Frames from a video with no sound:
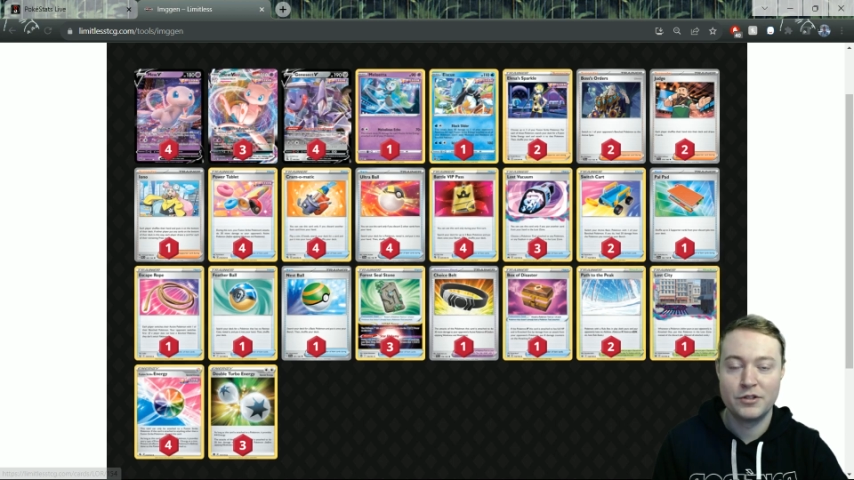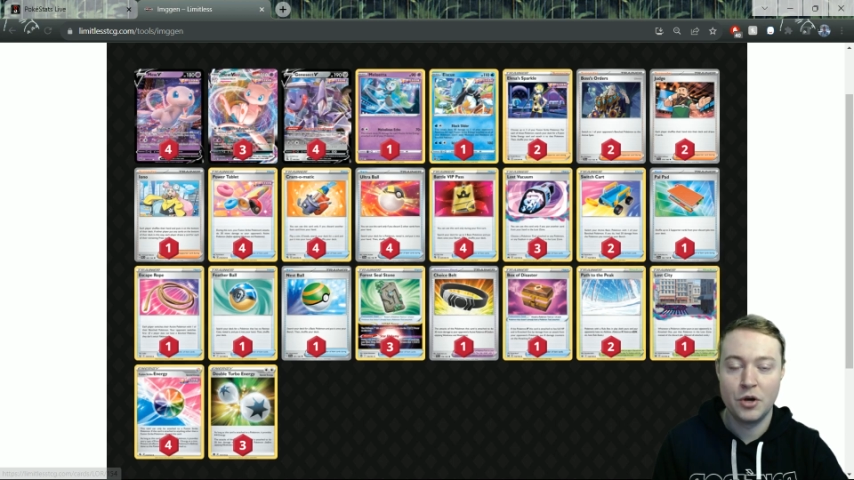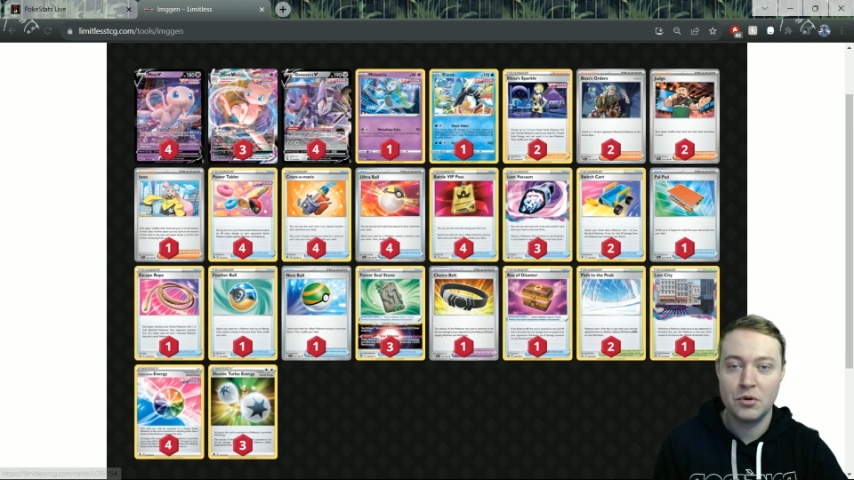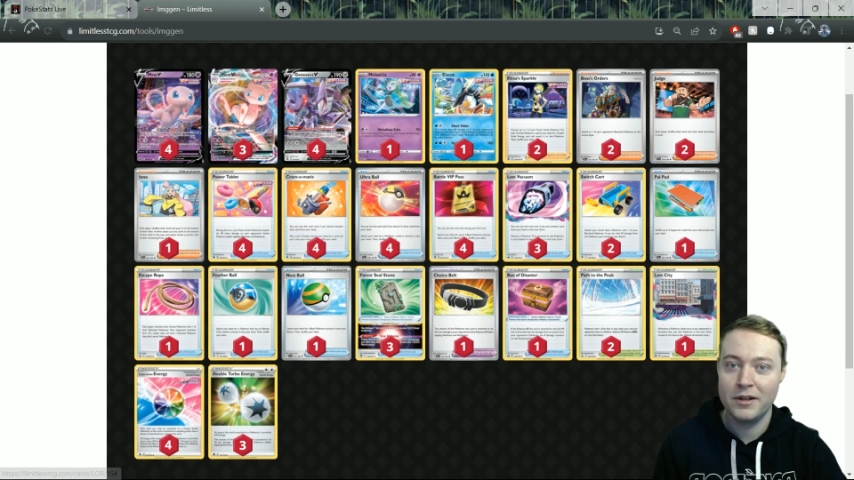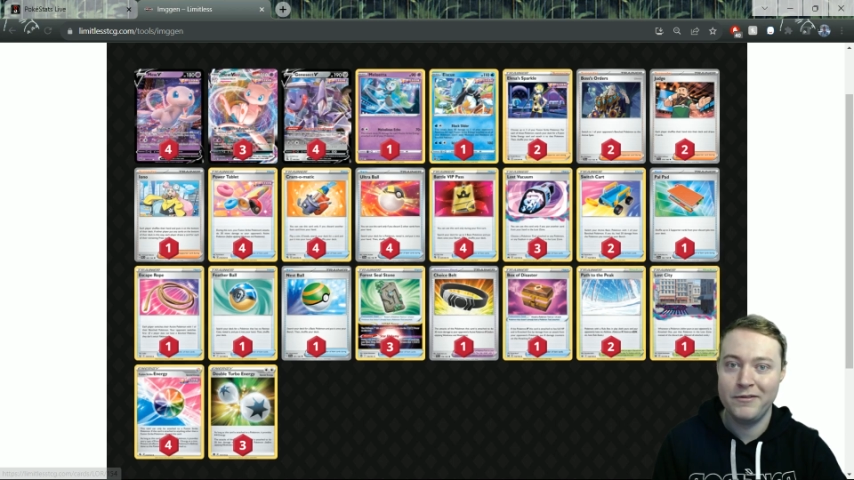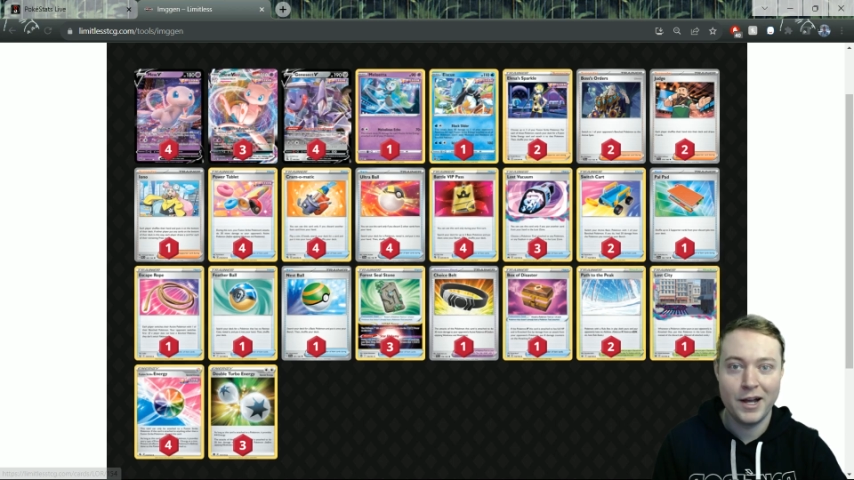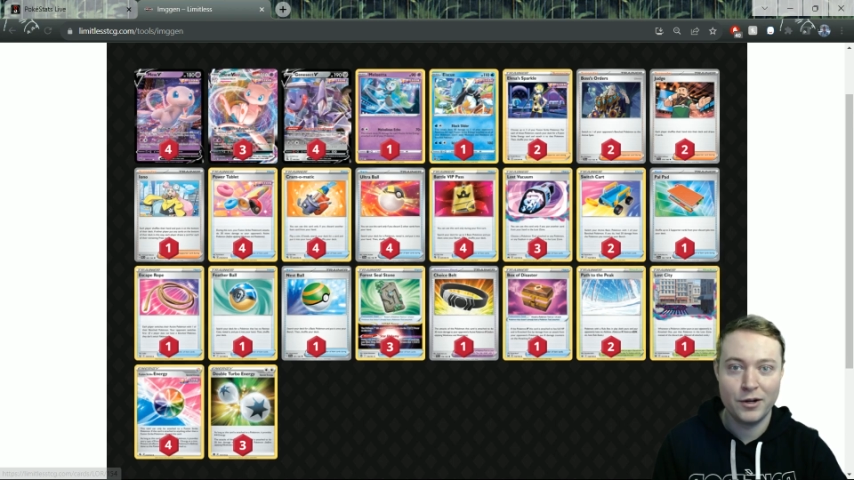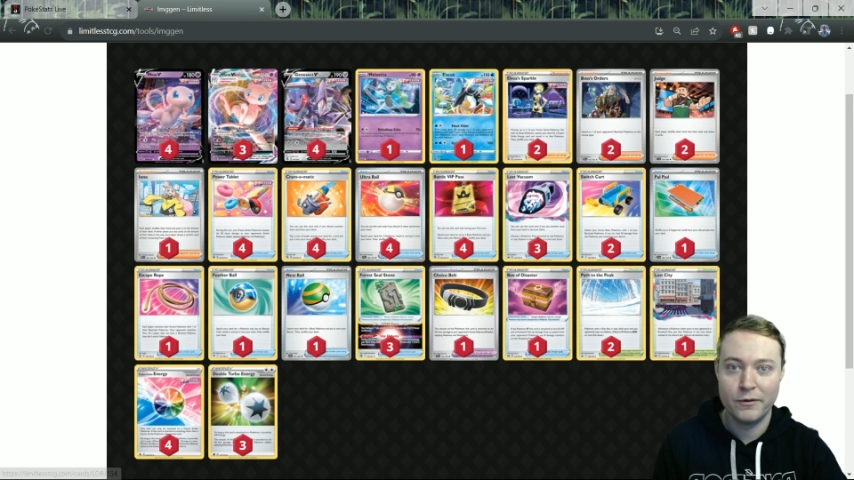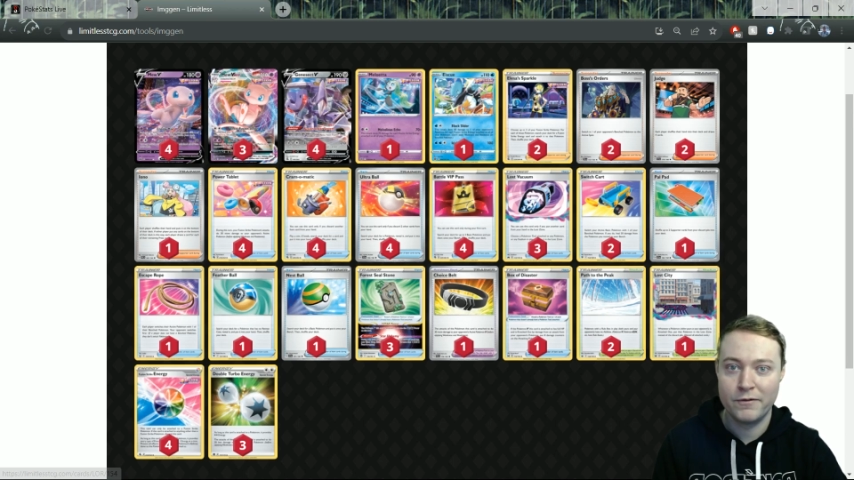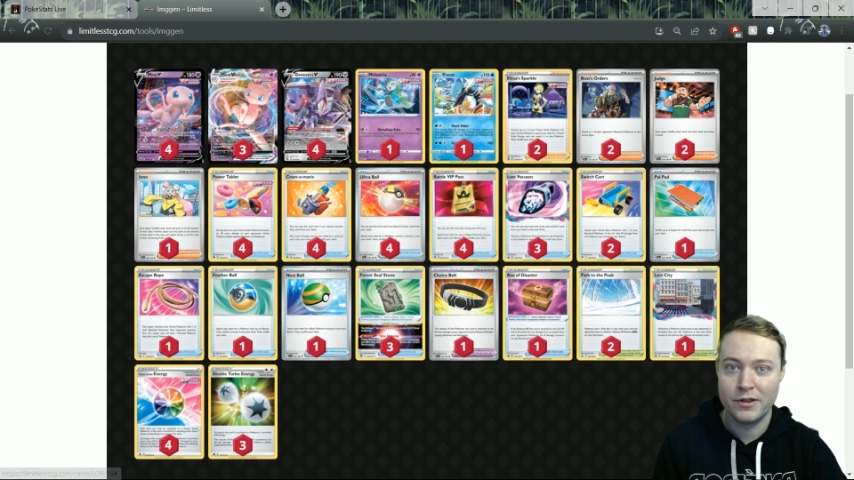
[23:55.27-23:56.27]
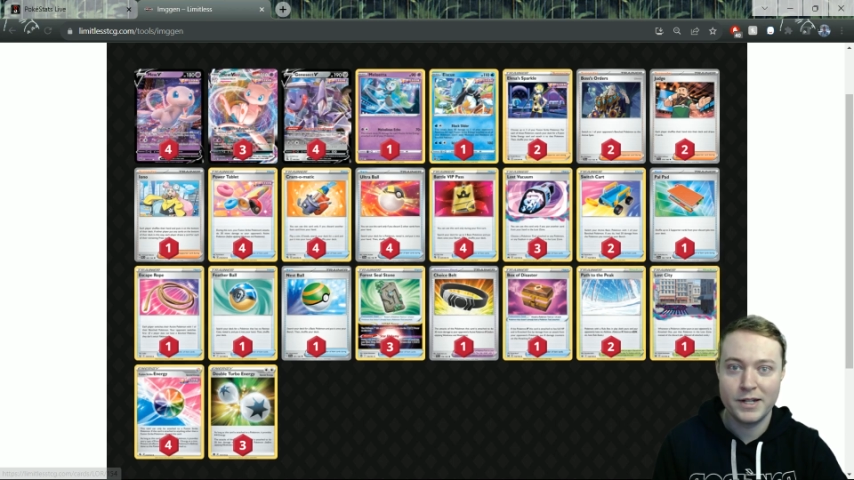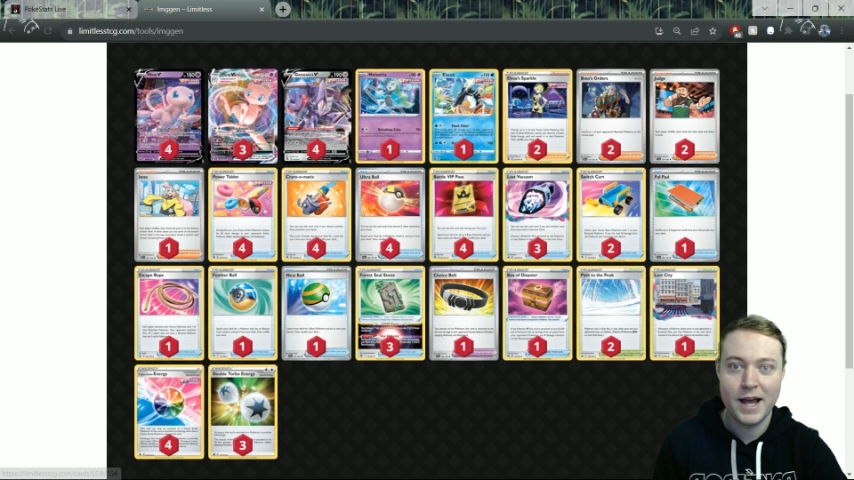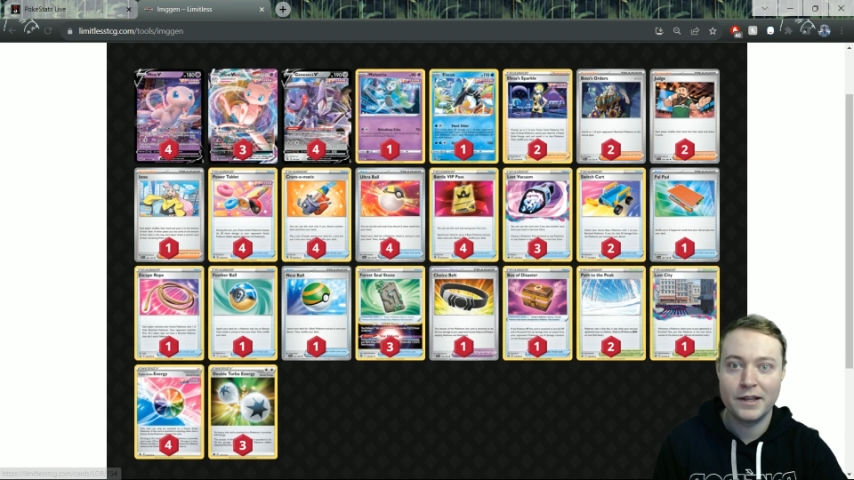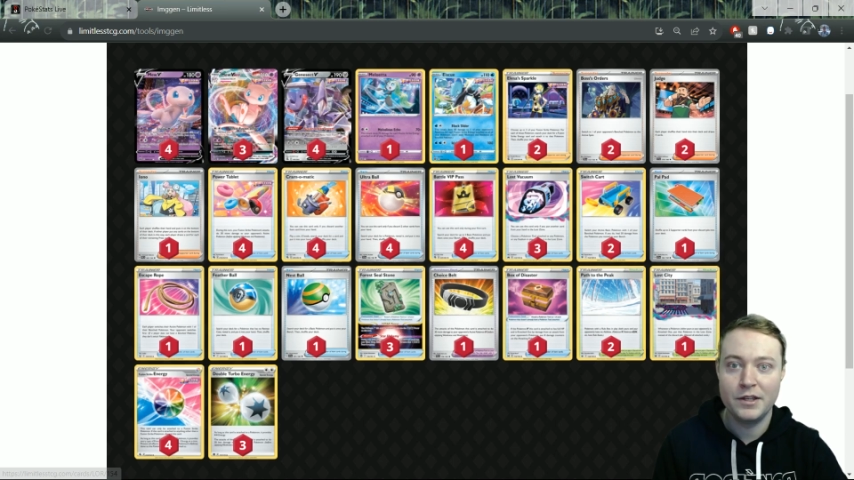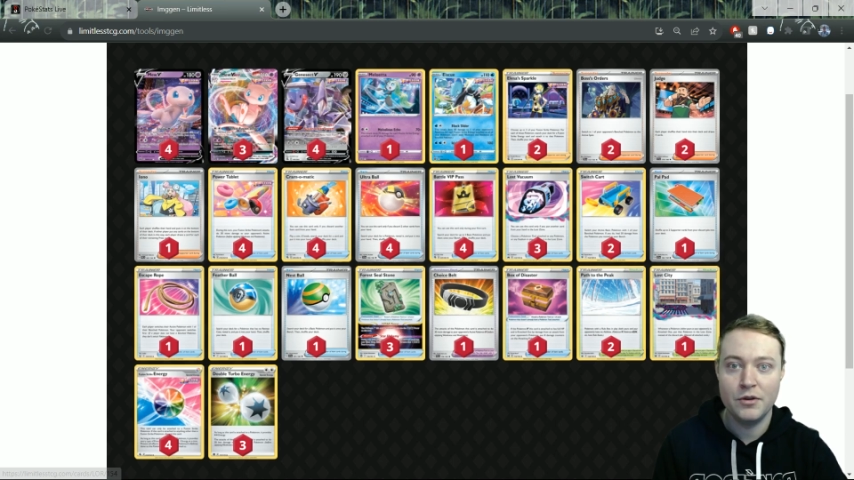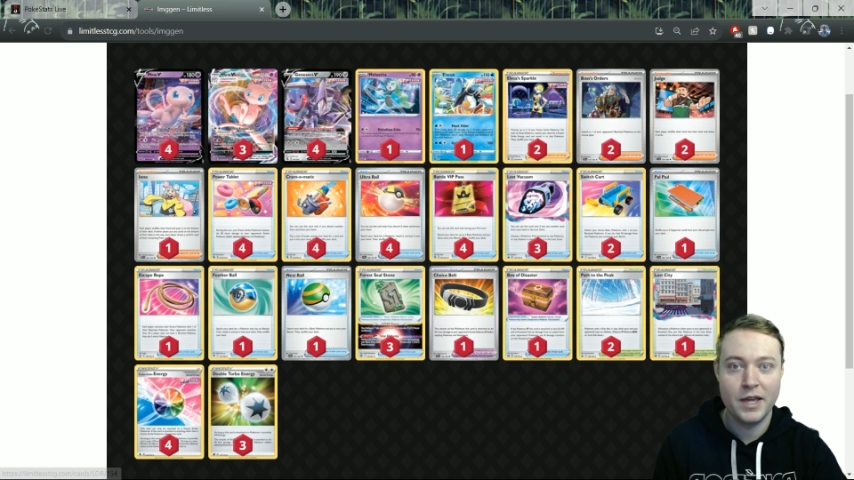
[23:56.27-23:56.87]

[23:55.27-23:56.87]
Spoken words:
totally vital for the deck.